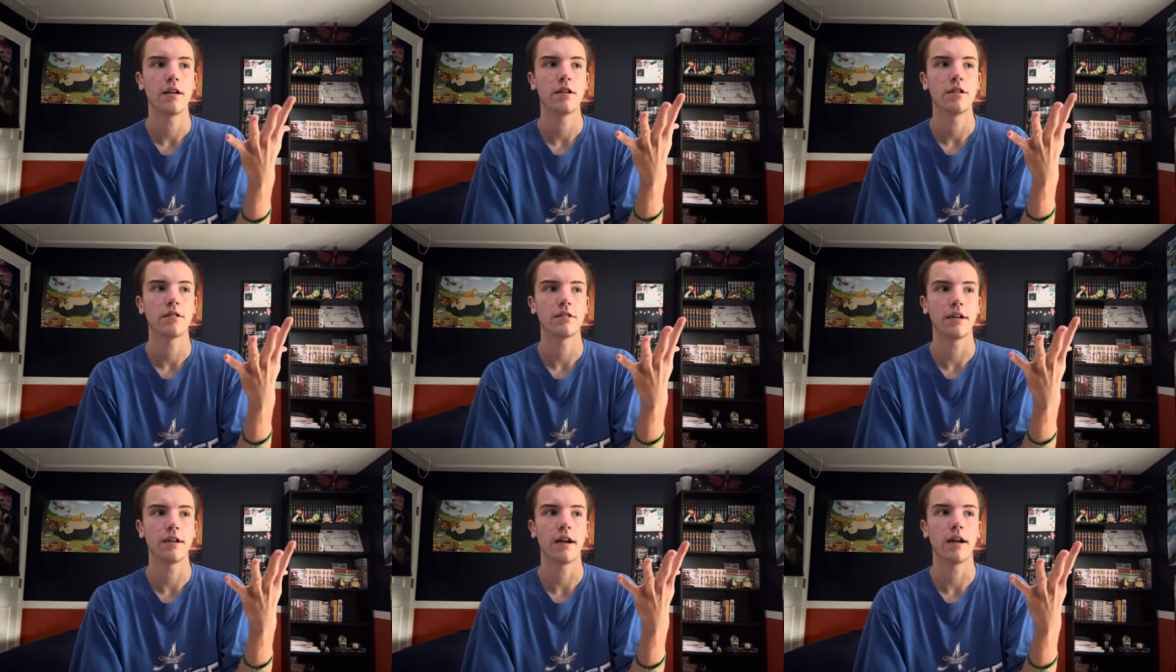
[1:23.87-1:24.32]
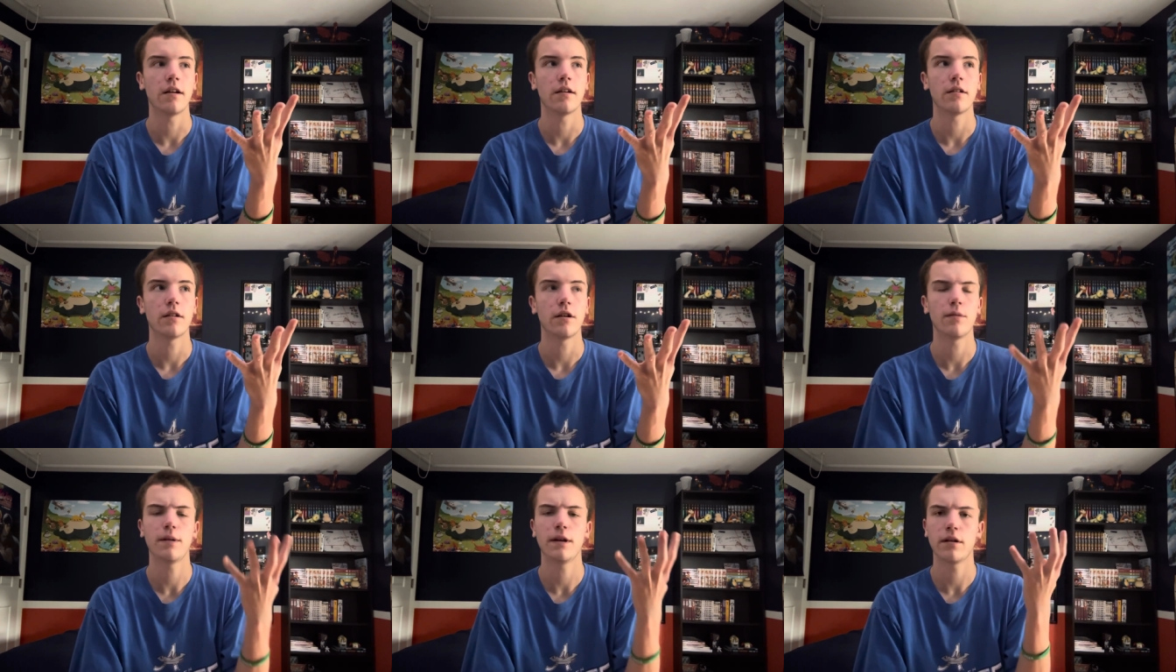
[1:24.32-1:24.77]
So yeah,
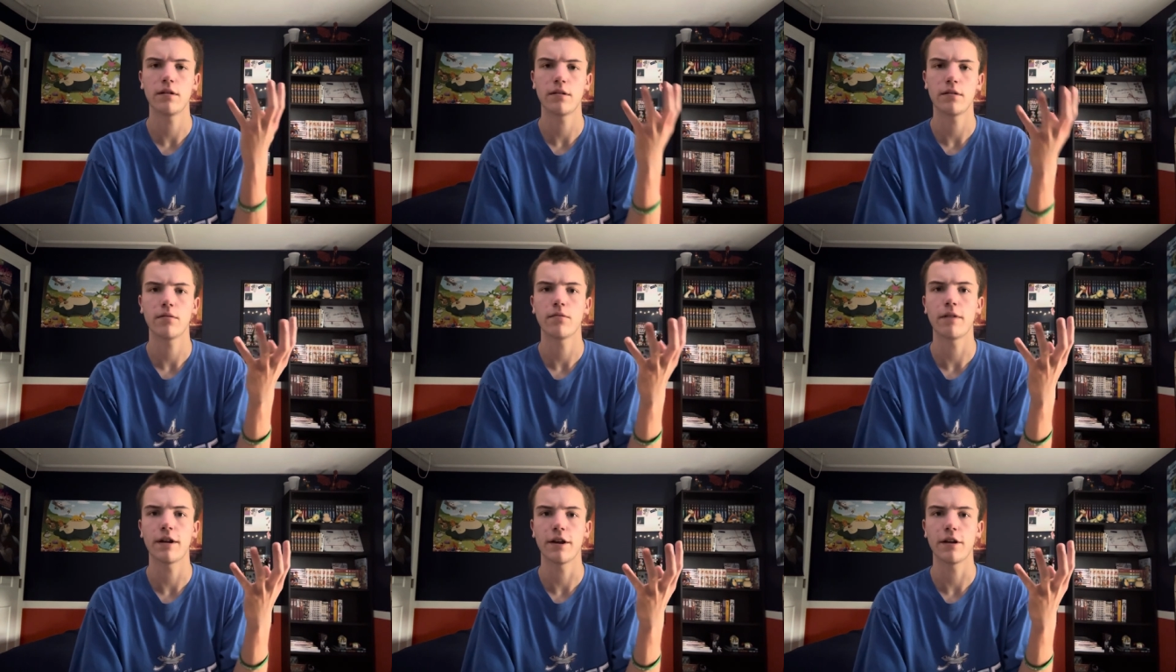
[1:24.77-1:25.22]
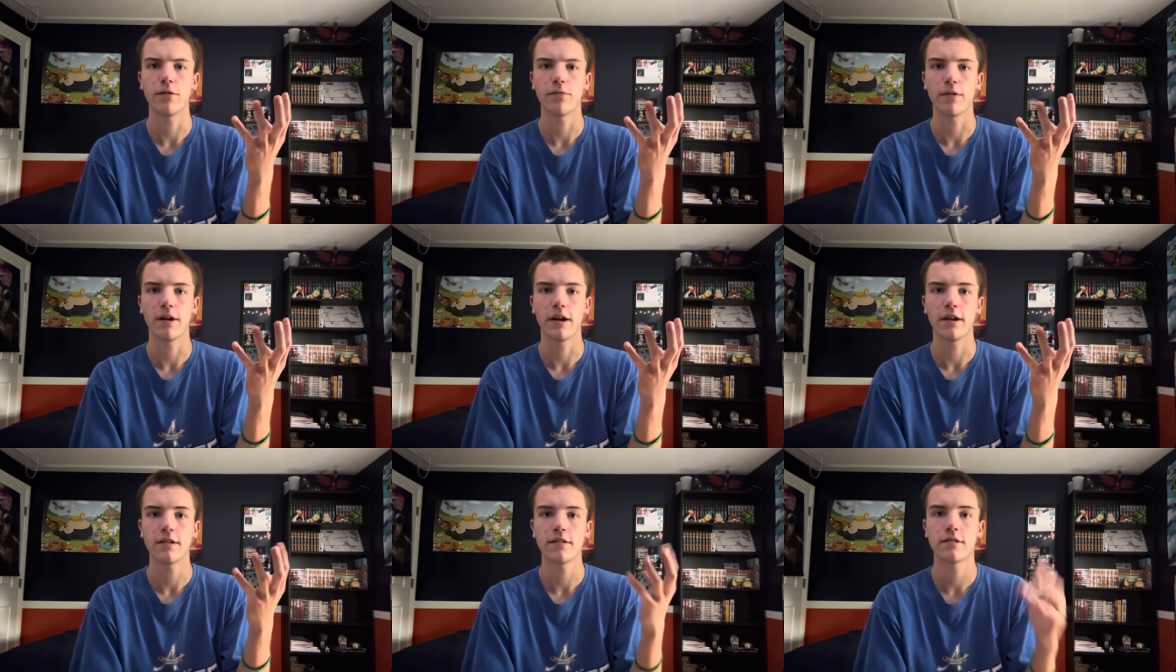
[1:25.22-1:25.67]
it'll be on regular
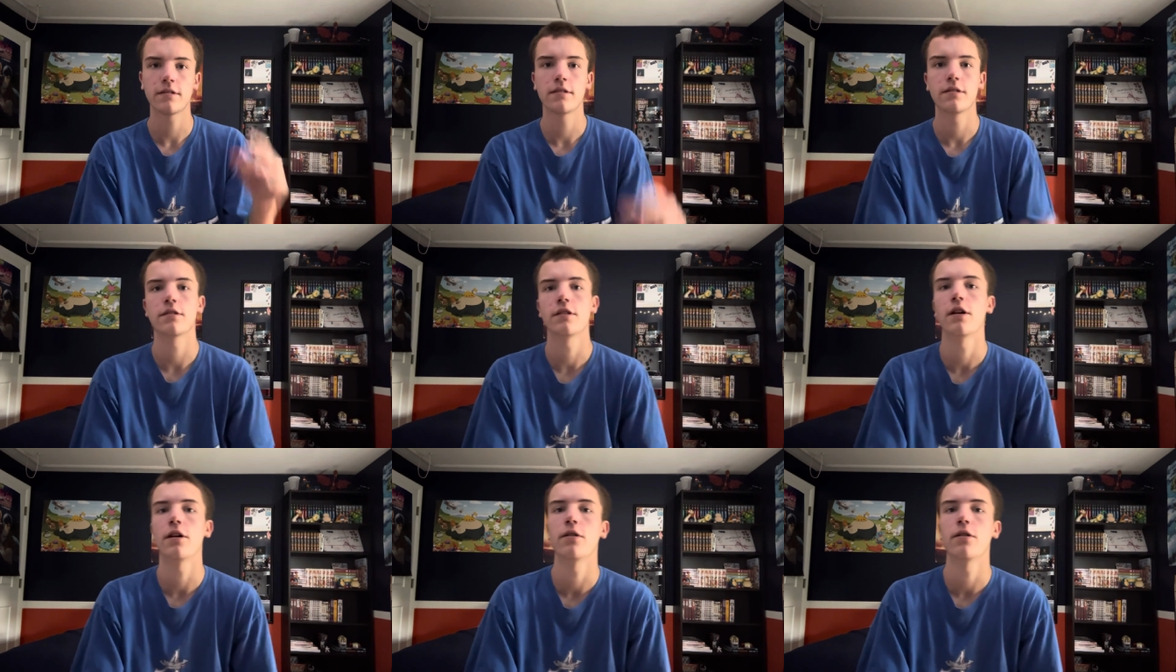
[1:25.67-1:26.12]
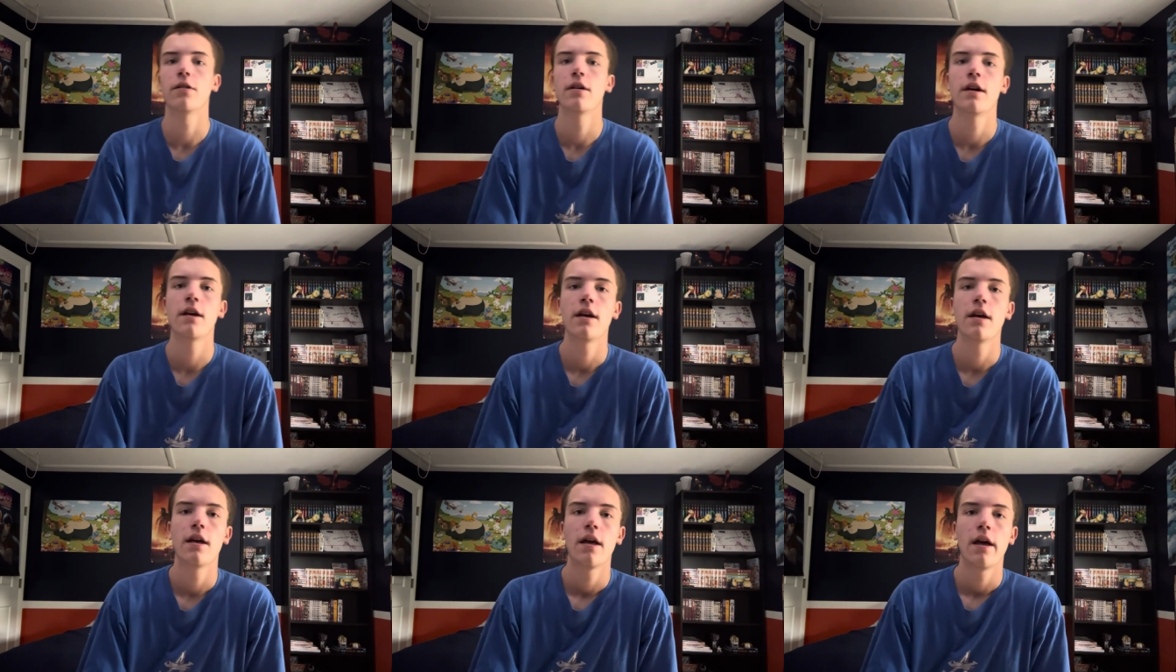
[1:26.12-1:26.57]
rest. So
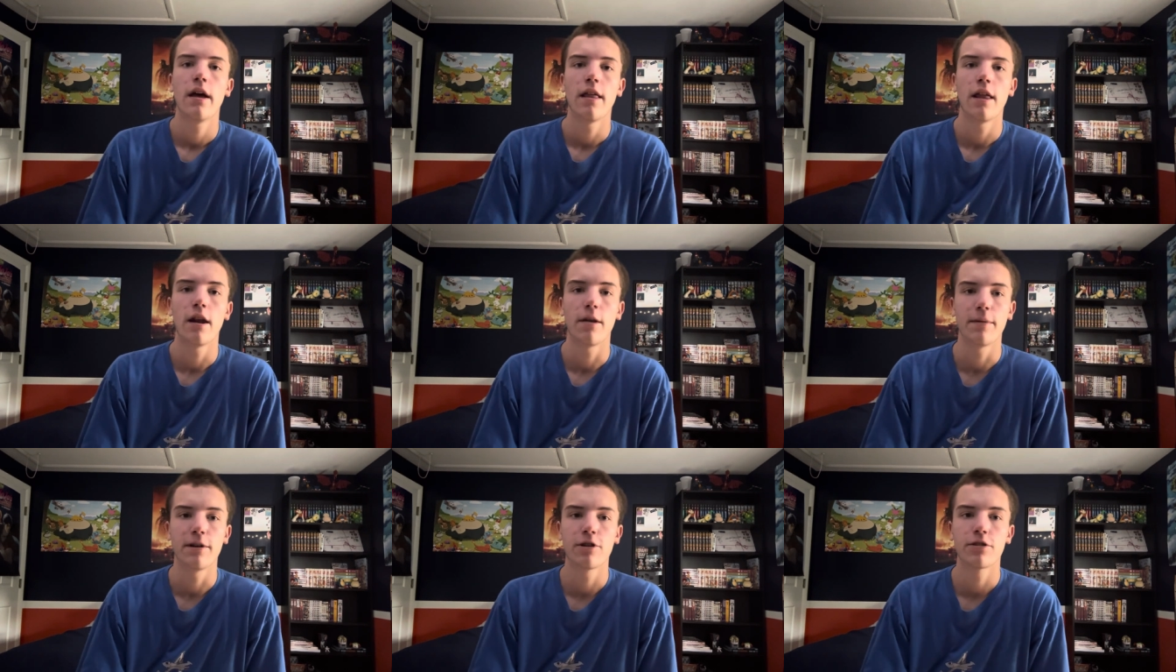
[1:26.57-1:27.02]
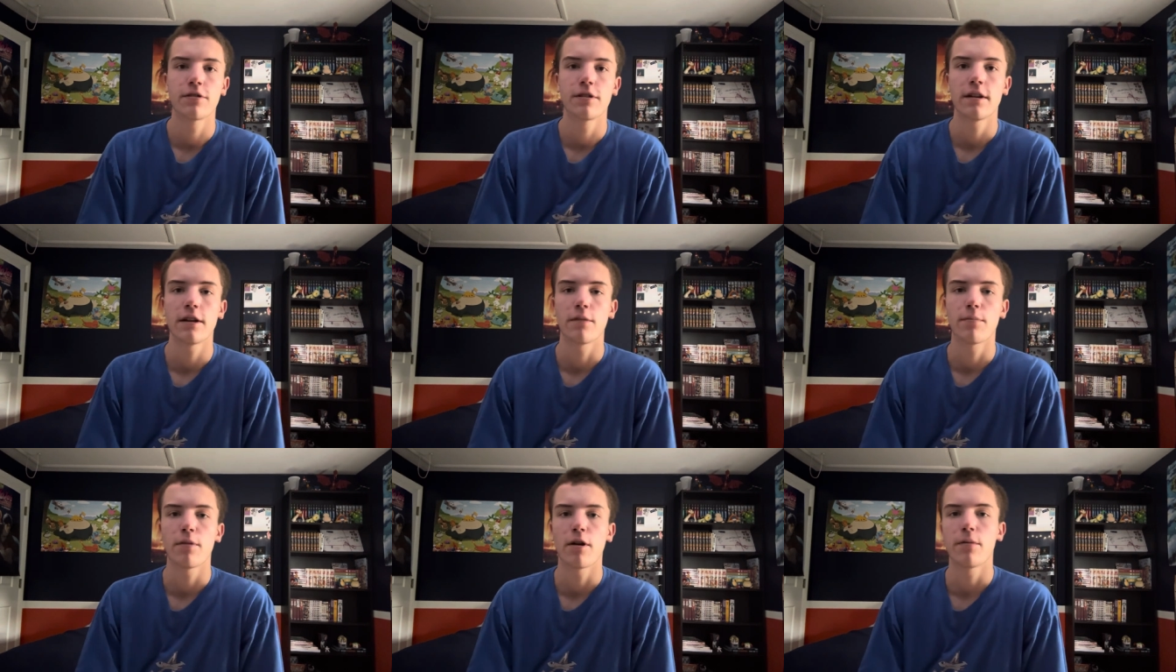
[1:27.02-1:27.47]
that I'm interested
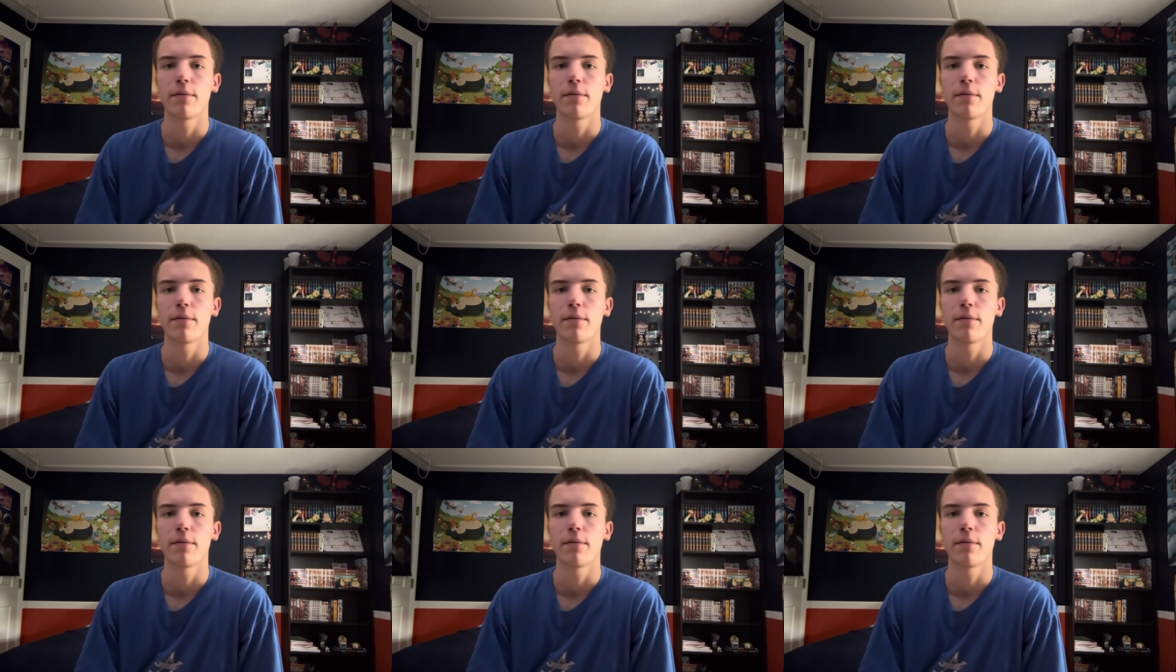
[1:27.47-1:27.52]
interesting.